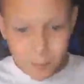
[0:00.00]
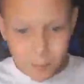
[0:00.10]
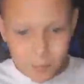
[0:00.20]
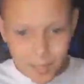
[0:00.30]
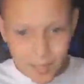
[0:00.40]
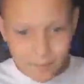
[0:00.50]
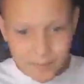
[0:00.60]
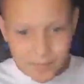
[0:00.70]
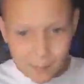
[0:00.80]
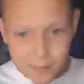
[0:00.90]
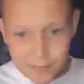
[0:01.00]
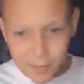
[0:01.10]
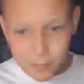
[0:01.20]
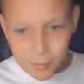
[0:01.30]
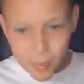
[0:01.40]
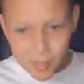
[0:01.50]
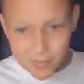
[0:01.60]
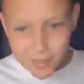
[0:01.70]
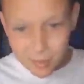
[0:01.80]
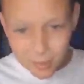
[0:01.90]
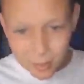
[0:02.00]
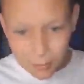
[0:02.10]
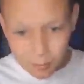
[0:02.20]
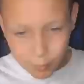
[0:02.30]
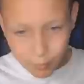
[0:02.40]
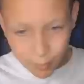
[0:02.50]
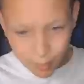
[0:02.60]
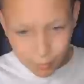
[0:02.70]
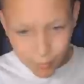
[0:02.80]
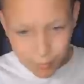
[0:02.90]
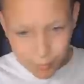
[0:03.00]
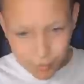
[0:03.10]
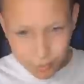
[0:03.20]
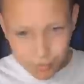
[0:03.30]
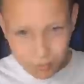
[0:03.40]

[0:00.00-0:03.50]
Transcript: going to end this episode. We made the iron golems for now, which um,